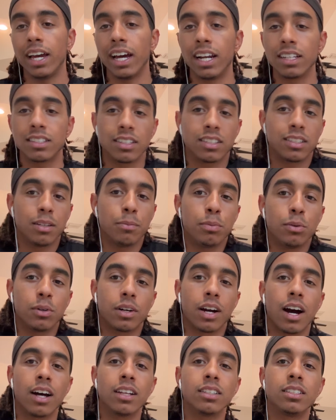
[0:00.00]
And it's a simple
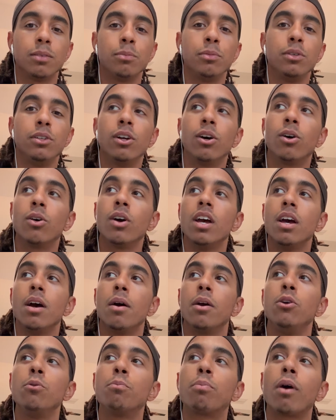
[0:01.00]
concept, you know,
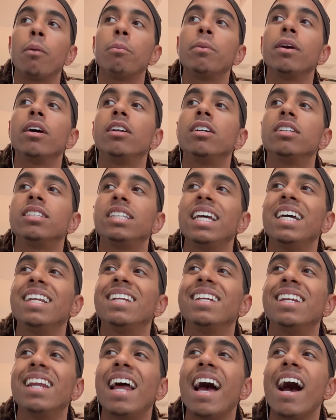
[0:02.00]
you probably understand
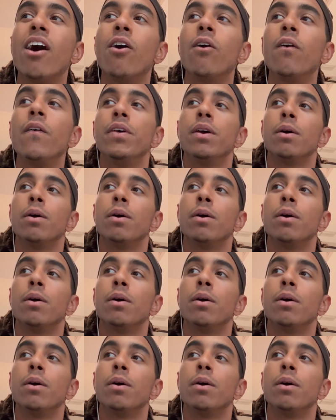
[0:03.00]
it now,